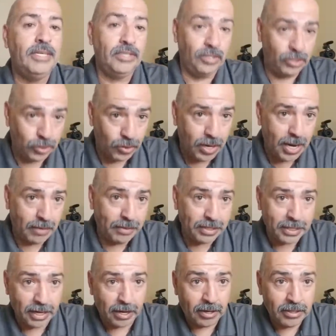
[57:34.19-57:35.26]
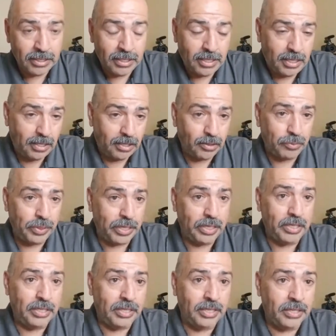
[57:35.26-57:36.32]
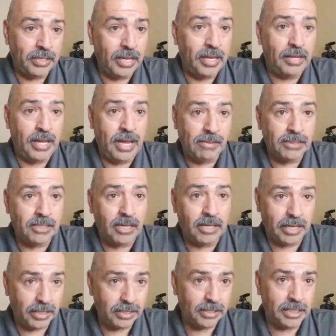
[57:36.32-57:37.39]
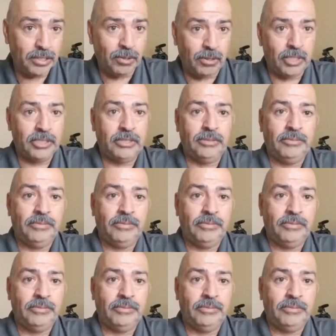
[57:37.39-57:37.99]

You'll have it there. It'll be in the Amazon A to Z course.